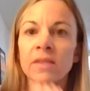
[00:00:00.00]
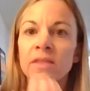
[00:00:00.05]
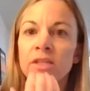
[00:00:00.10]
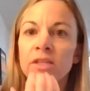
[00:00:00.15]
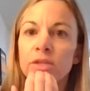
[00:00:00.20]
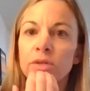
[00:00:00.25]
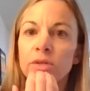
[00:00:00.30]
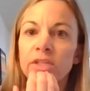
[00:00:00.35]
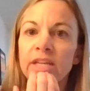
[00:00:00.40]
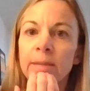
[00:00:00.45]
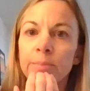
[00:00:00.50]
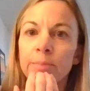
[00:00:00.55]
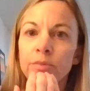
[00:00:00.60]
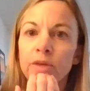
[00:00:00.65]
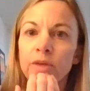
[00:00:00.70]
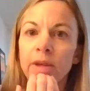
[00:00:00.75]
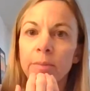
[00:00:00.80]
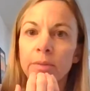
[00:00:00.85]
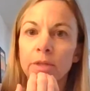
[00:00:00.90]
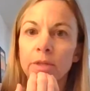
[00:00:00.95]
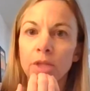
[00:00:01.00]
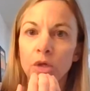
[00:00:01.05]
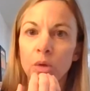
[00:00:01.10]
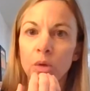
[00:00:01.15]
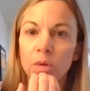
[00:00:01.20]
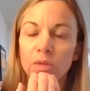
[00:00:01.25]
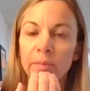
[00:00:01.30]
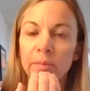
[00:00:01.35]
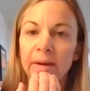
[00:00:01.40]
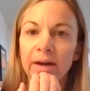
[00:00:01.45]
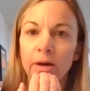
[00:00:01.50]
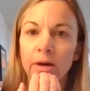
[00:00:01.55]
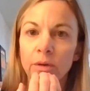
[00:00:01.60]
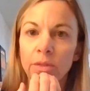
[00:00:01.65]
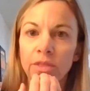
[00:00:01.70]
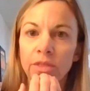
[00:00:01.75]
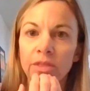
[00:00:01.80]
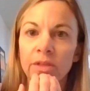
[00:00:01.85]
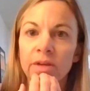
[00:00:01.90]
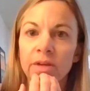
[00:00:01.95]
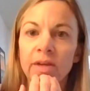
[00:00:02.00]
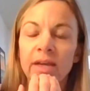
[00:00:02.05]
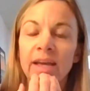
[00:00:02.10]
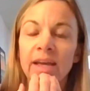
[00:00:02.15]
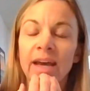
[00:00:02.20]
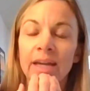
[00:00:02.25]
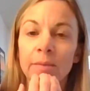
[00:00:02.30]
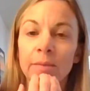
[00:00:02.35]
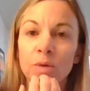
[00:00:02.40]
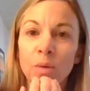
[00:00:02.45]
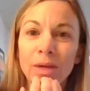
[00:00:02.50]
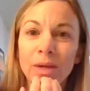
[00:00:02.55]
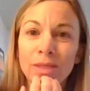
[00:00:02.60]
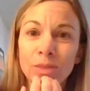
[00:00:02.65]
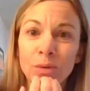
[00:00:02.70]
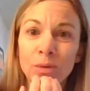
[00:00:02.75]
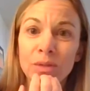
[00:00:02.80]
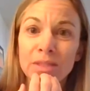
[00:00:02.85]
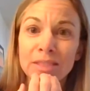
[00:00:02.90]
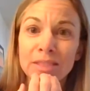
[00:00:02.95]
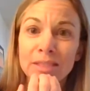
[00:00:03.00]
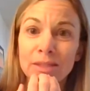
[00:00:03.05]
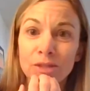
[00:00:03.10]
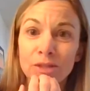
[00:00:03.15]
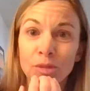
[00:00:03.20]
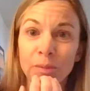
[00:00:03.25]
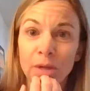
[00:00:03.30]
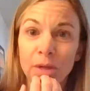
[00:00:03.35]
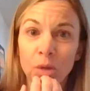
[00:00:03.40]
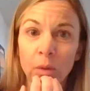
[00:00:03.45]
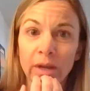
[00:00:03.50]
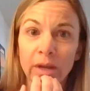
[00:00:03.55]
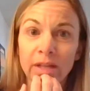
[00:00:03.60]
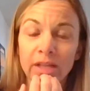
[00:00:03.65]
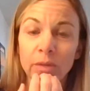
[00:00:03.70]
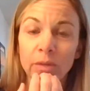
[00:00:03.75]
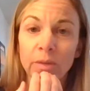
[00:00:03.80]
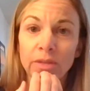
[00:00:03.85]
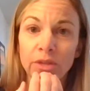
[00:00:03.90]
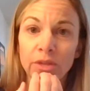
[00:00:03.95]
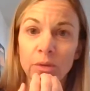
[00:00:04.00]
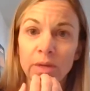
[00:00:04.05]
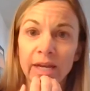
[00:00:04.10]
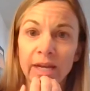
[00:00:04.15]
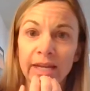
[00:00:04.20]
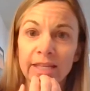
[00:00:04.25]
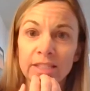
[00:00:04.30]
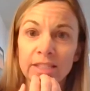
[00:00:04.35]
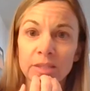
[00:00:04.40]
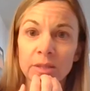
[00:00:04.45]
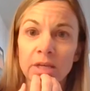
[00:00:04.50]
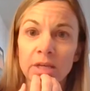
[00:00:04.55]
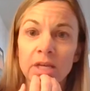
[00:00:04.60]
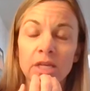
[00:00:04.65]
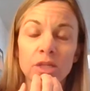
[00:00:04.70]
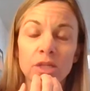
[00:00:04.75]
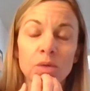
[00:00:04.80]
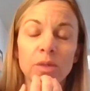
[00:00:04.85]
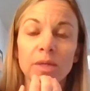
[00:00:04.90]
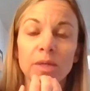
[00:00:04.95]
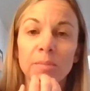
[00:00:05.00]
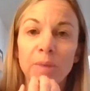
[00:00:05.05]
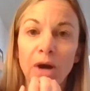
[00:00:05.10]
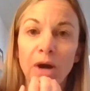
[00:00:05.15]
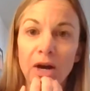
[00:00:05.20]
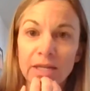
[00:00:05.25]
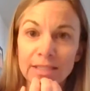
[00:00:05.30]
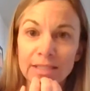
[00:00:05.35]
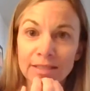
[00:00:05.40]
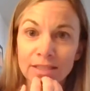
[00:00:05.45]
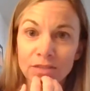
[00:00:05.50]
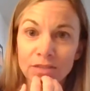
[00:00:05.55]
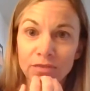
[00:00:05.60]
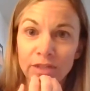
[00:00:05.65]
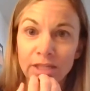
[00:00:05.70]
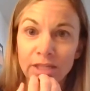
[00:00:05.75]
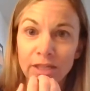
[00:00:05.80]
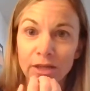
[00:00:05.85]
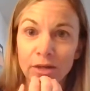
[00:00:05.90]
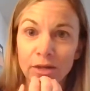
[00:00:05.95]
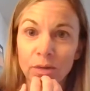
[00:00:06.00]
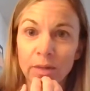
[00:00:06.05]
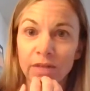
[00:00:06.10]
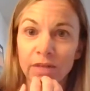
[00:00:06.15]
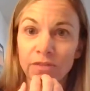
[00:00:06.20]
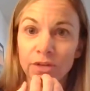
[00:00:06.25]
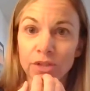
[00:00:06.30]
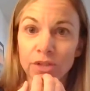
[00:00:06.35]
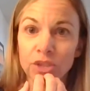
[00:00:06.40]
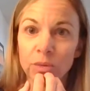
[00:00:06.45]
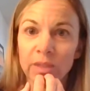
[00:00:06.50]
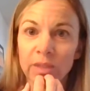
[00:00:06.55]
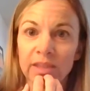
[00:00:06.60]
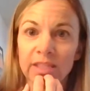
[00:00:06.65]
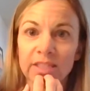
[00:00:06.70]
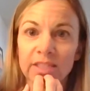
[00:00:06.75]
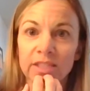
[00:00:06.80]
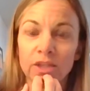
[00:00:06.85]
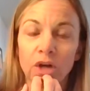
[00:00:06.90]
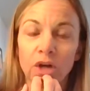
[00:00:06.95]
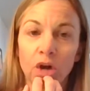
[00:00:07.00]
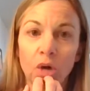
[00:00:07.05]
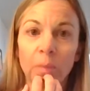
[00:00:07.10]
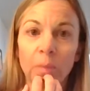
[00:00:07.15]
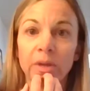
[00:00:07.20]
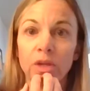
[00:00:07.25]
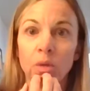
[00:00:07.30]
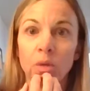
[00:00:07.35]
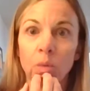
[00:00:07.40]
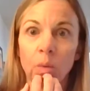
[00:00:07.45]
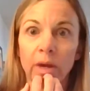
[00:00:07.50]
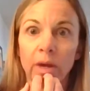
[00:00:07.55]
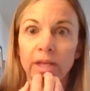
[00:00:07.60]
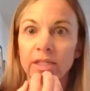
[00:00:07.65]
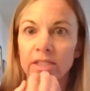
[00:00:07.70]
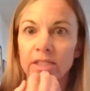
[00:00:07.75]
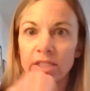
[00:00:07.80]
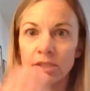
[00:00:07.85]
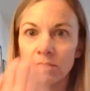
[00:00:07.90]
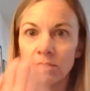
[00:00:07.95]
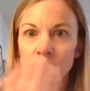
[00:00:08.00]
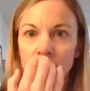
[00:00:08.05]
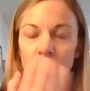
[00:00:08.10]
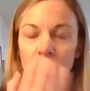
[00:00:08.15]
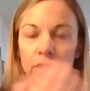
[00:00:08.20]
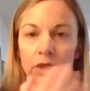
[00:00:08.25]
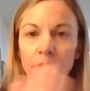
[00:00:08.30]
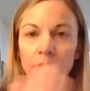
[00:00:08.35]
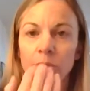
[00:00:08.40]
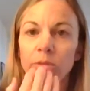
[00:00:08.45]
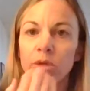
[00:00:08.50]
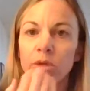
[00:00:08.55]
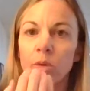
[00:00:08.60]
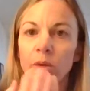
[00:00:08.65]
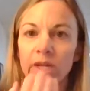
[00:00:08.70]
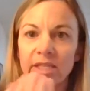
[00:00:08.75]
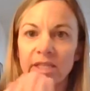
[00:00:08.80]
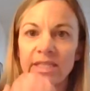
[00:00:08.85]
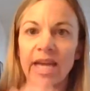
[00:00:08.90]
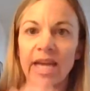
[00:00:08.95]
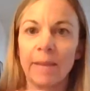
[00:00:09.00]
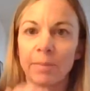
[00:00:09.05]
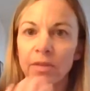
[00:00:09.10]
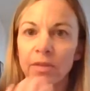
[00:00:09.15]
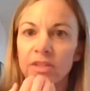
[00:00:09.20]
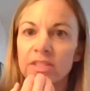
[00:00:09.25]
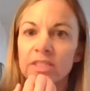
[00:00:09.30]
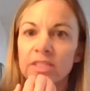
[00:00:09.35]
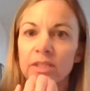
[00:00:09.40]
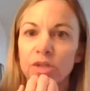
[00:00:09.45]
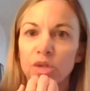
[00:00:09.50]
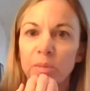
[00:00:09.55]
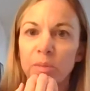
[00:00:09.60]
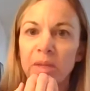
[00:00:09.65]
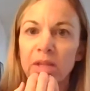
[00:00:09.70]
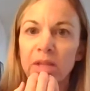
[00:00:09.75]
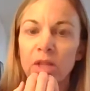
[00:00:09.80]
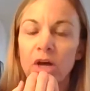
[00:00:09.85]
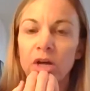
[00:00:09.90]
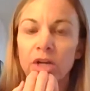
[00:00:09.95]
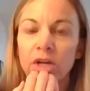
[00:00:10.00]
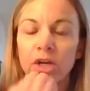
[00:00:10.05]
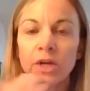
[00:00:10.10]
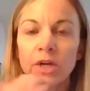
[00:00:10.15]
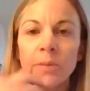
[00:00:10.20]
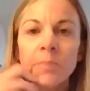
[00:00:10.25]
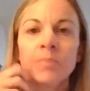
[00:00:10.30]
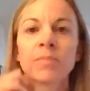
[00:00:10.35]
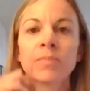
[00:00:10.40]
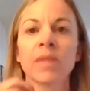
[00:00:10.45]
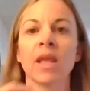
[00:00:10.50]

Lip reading: Then you tap right below the mouth. And I'm going through this a little bit quickly with you guys. You can pause this video if you're doing this at home and you want to, you want to tap on this a little bit longer.